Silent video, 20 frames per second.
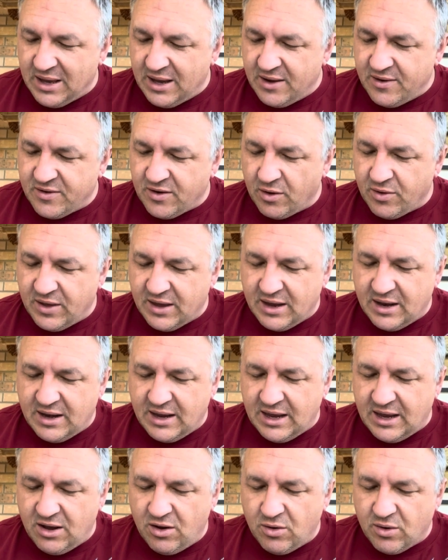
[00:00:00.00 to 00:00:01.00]
So then
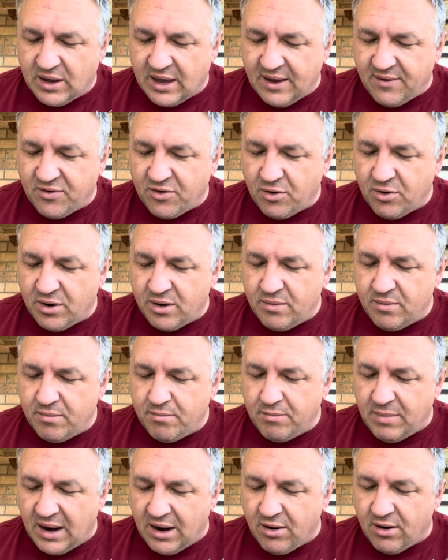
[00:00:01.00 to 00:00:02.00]
he who gives her in
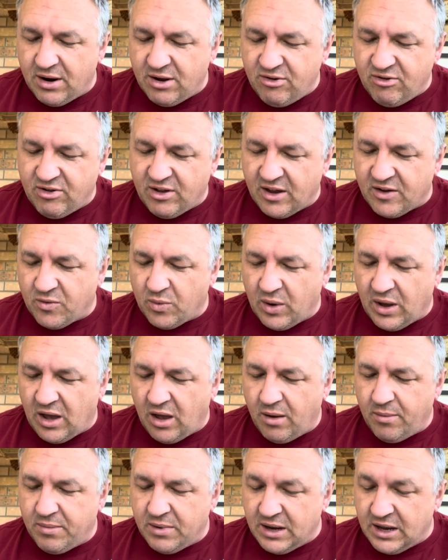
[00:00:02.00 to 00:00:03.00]
marriage does
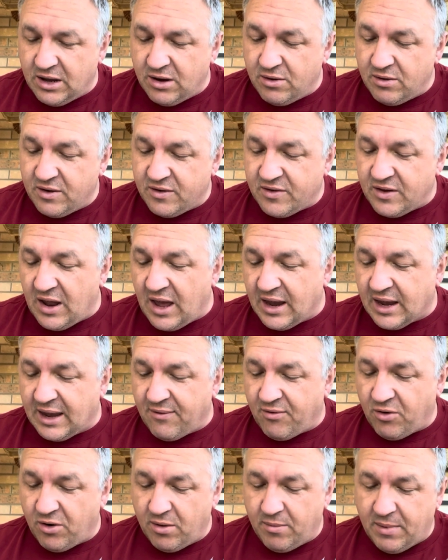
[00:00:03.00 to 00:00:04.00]
well, but he who does not
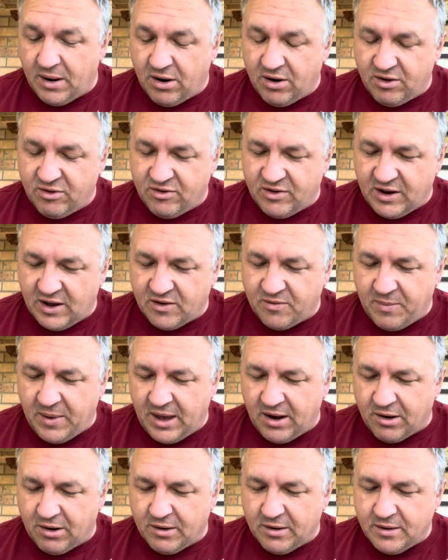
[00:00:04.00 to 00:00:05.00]
give her in marriage does
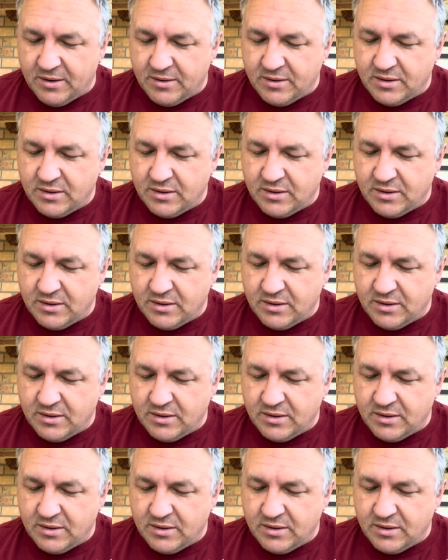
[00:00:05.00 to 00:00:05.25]
better.